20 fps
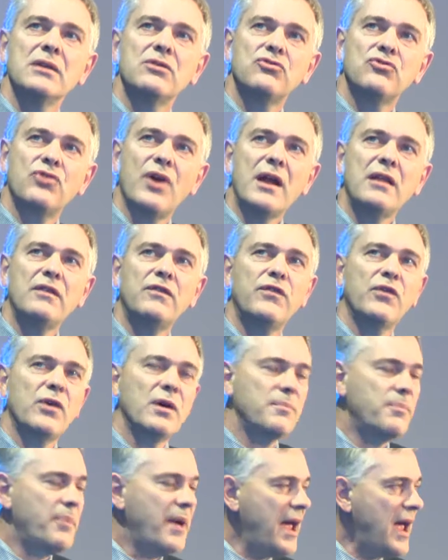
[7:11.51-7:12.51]

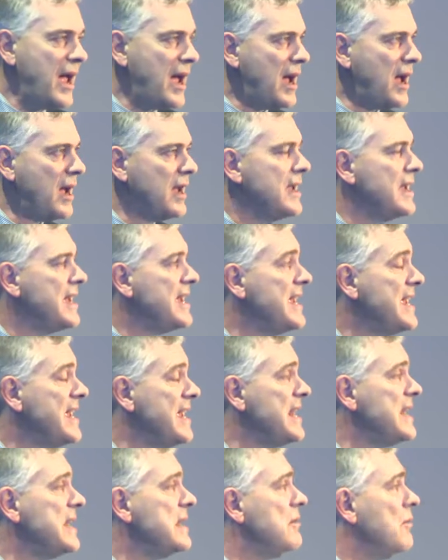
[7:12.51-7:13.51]
transferring power
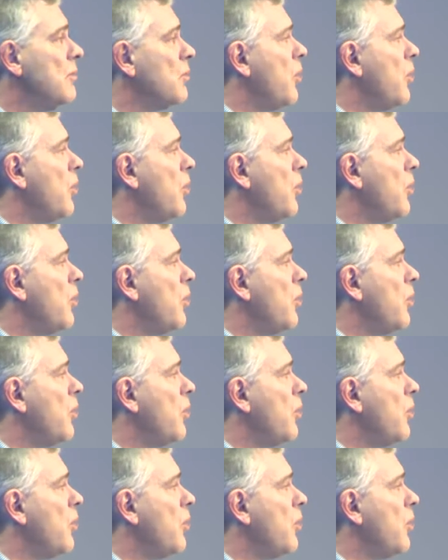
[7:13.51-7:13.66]
in